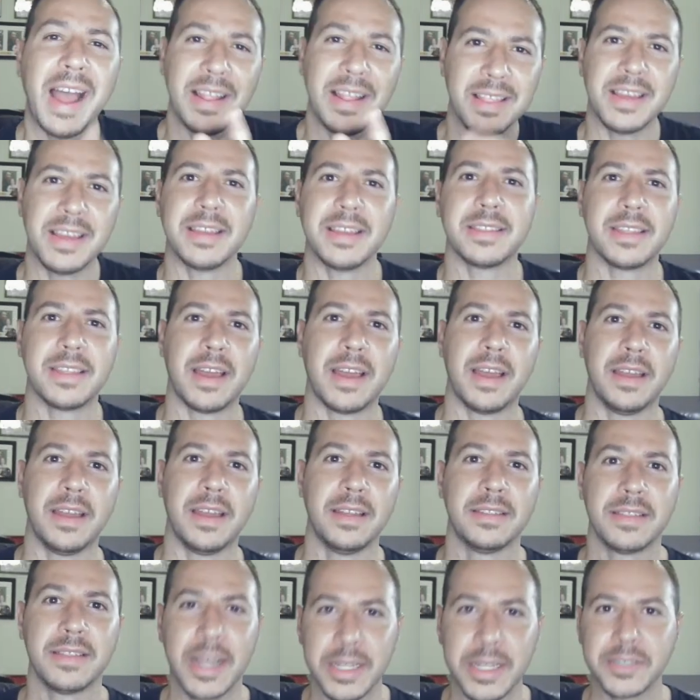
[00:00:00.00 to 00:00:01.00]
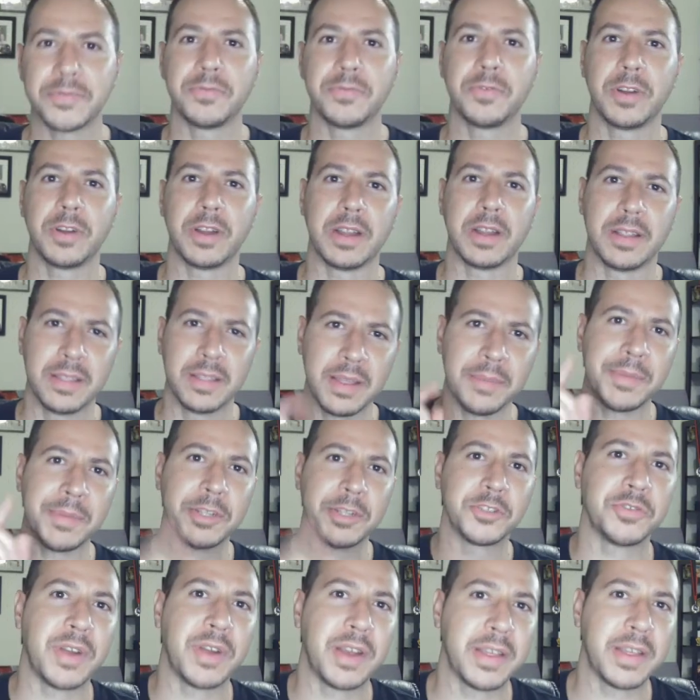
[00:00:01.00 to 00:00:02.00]
I like that. That's free. Let
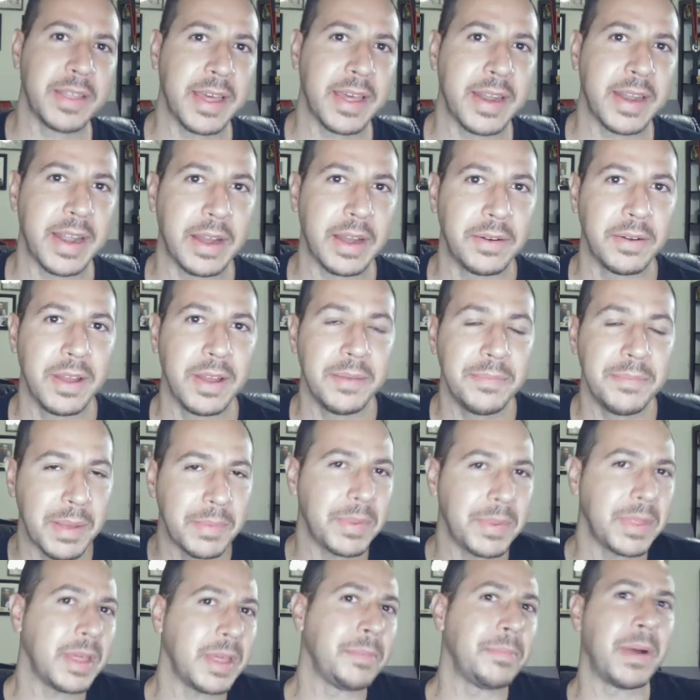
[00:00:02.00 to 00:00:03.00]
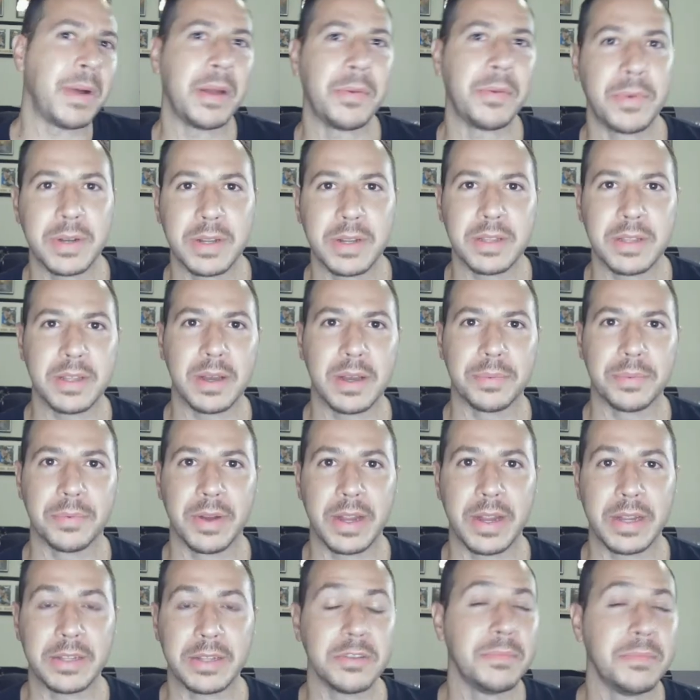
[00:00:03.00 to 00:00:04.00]
me try that out. And maybe they buy one of the
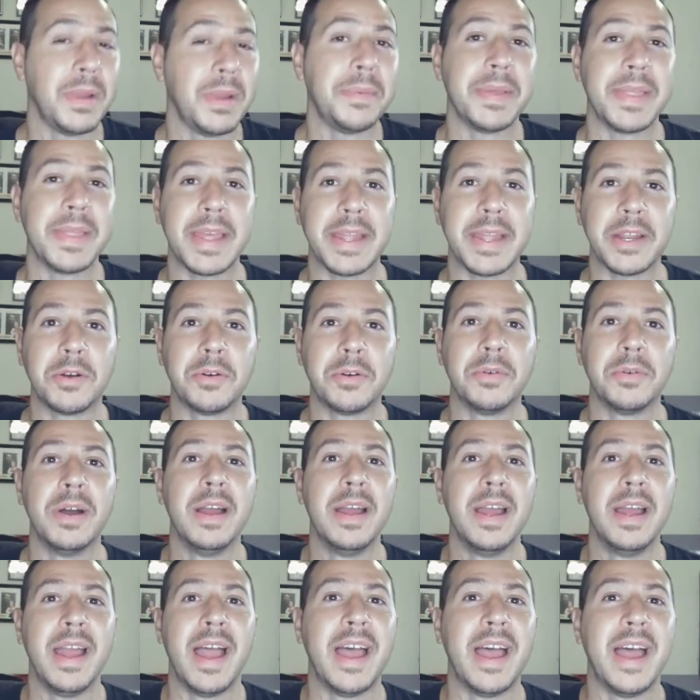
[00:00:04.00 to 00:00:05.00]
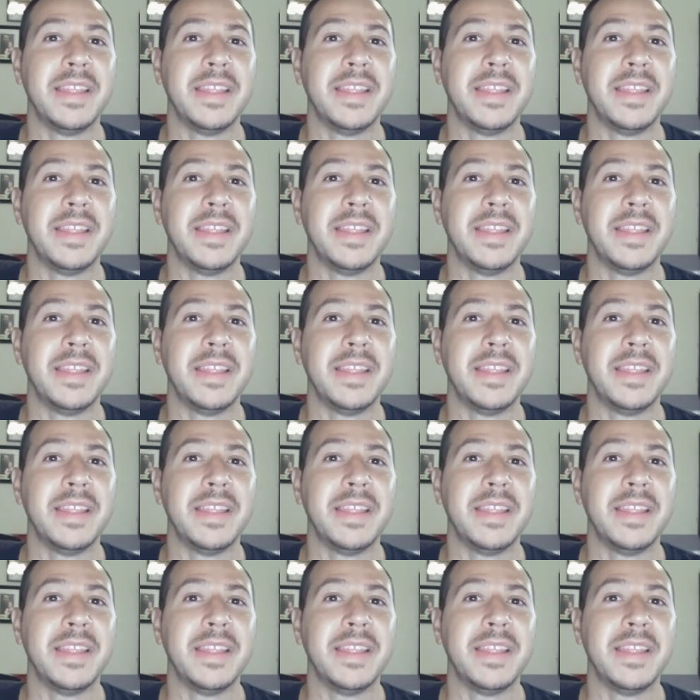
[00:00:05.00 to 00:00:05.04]
upgrades, or maybe they don't.